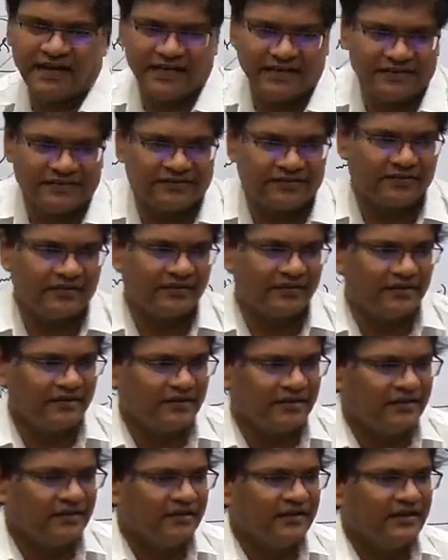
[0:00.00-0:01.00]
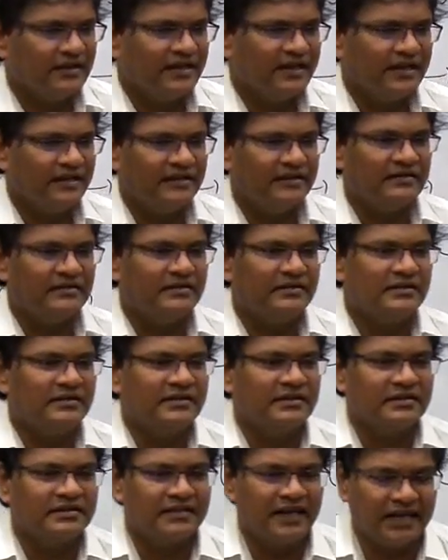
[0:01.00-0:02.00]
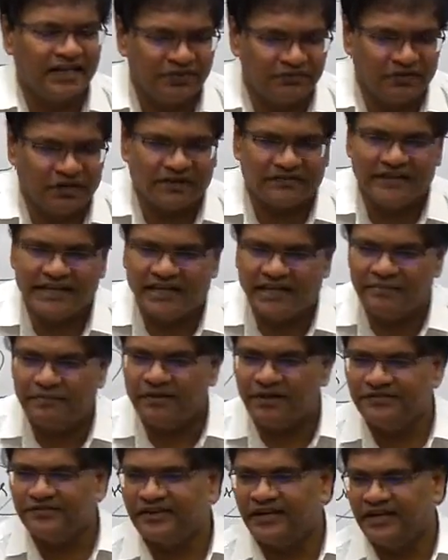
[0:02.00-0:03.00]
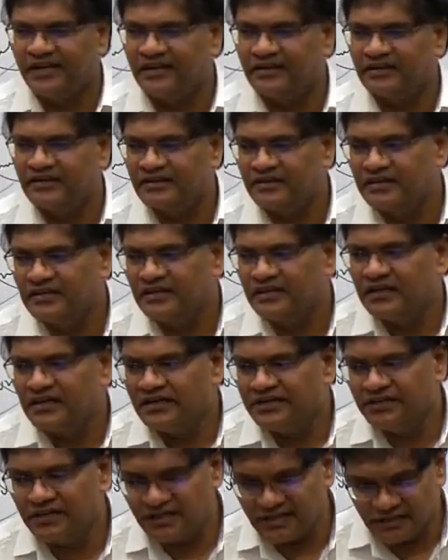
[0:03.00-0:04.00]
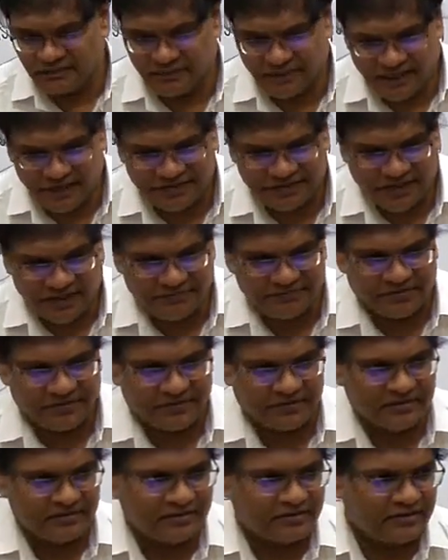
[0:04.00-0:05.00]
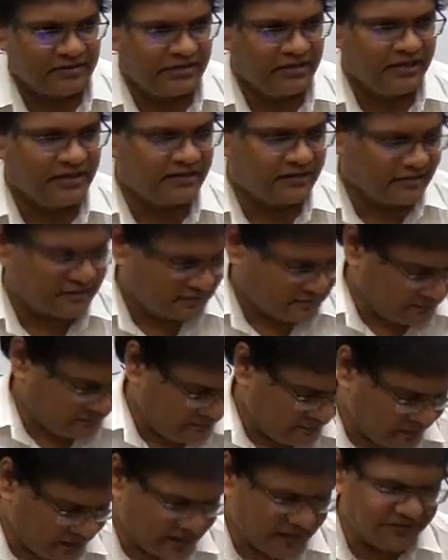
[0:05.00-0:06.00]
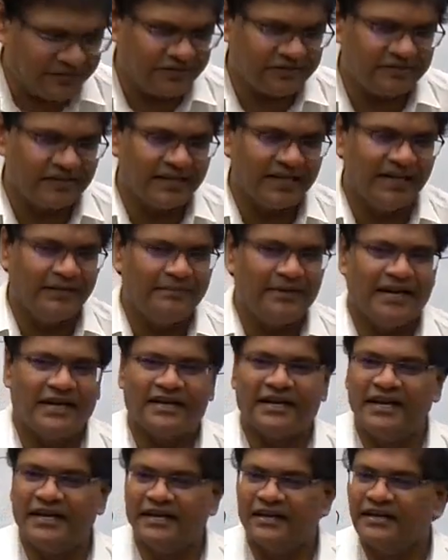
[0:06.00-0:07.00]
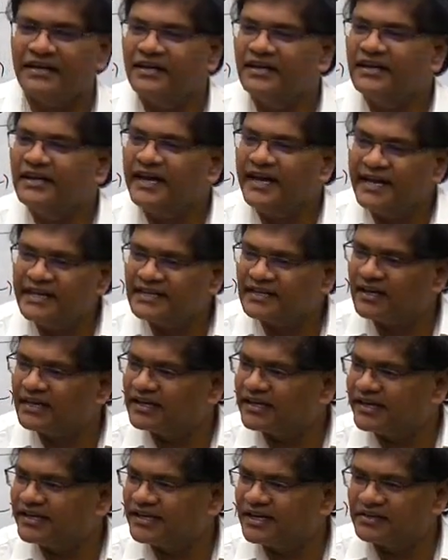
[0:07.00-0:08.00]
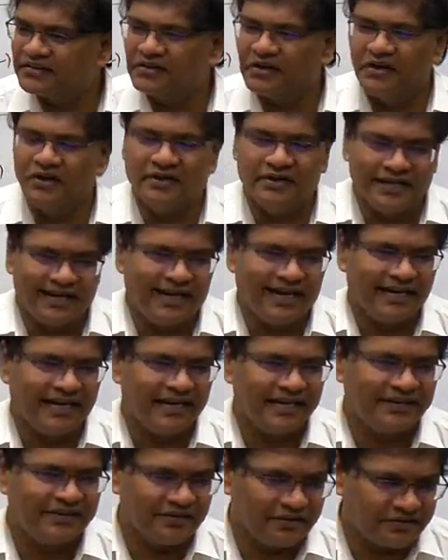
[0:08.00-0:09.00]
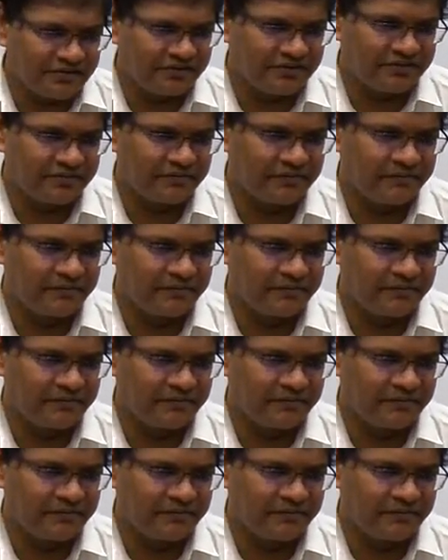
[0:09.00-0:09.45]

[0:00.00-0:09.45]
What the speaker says: values. That is what we keep on saying. During the British times, Britishers deliberately inculcated colonial attitudes